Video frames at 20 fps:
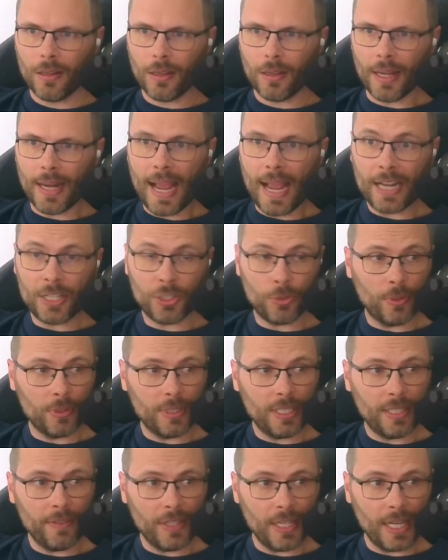an actual
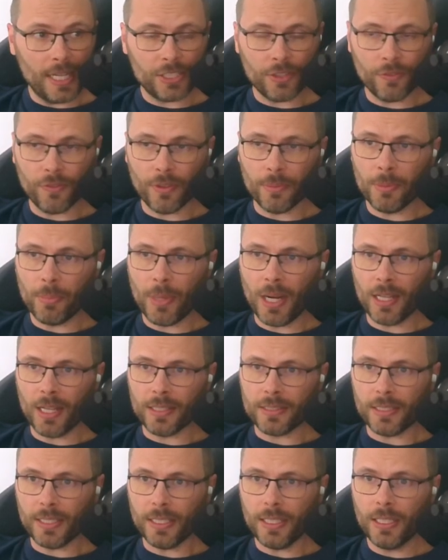deviation from the
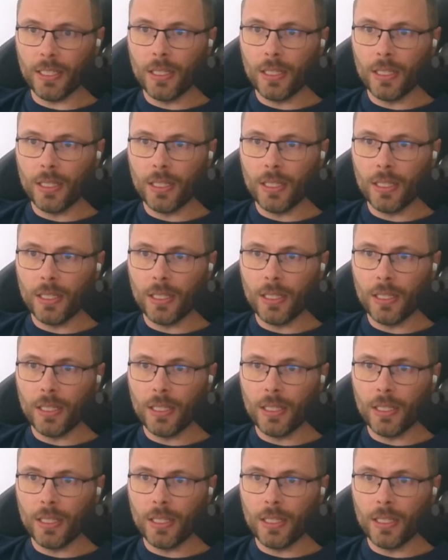policy.